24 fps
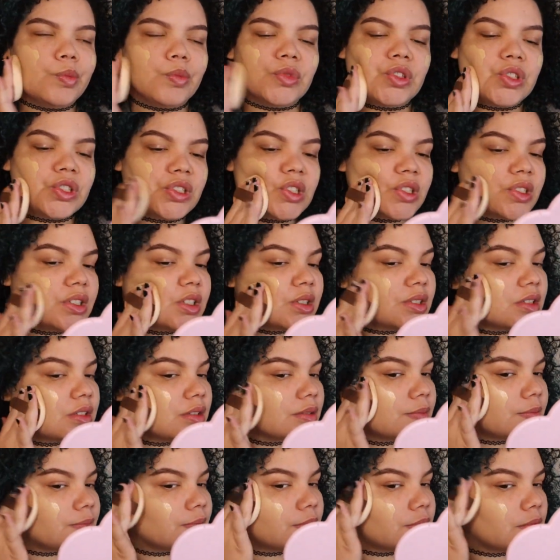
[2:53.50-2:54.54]
Just
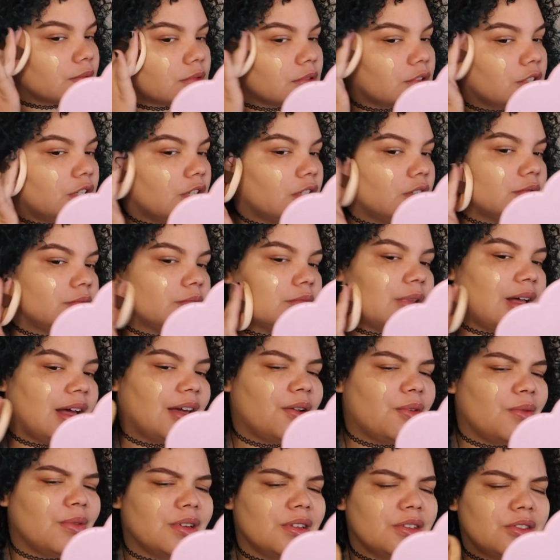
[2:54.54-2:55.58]
cause, you know, I
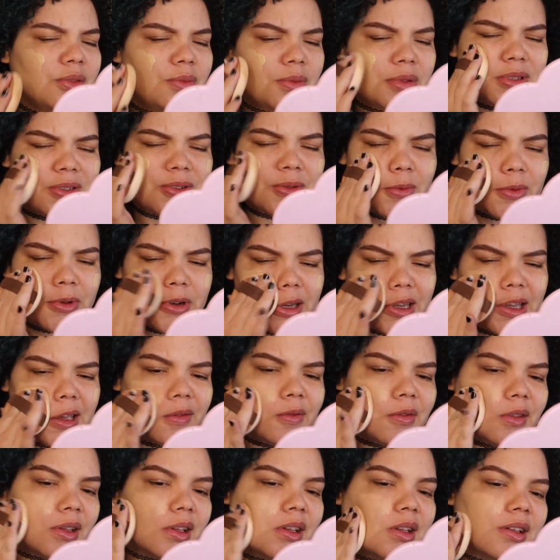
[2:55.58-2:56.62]
don't want it to be super
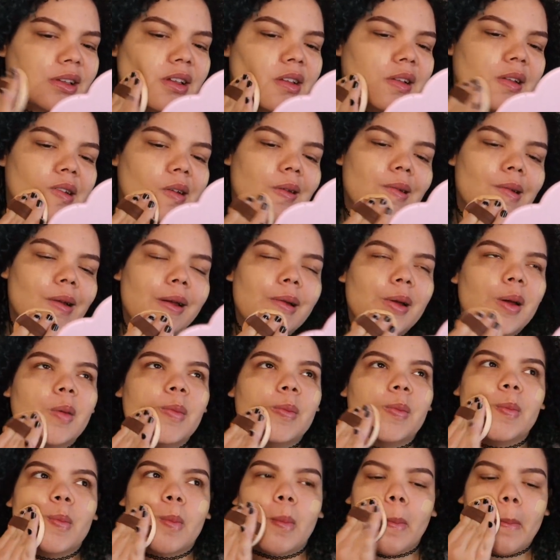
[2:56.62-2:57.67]
heavy.
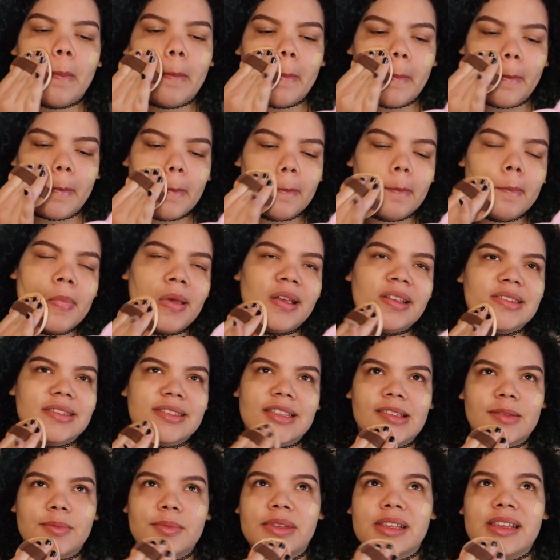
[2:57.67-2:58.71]
My
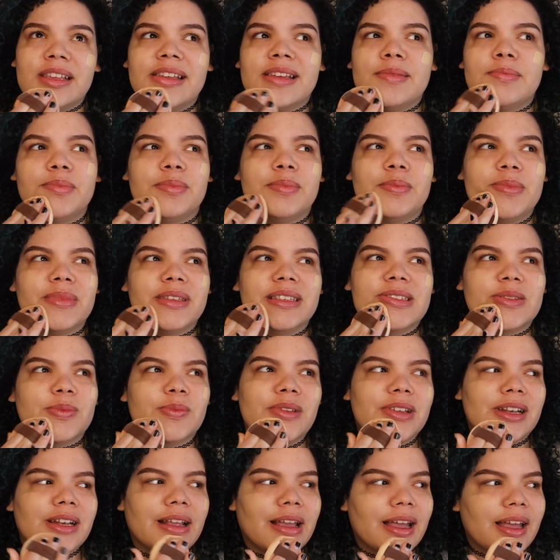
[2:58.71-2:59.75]
skin it's
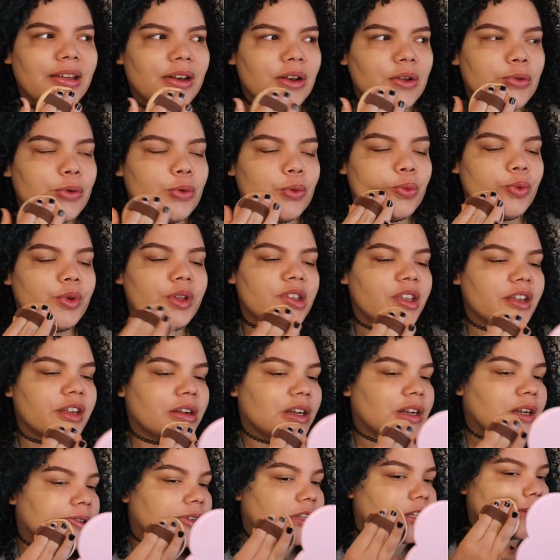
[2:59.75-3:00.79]
been kind of
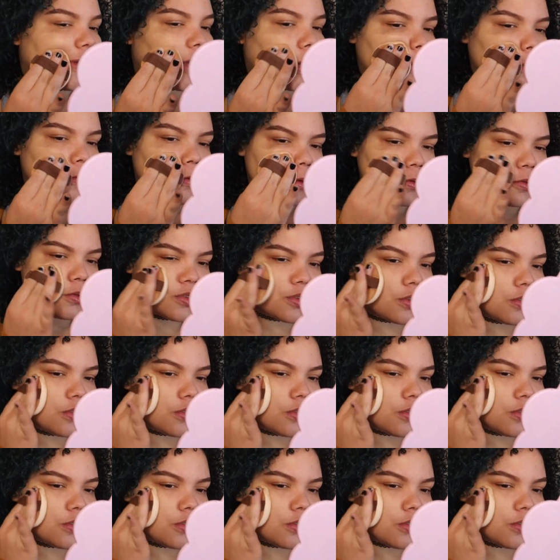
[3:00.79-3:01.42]
weird. Like, I don't know what's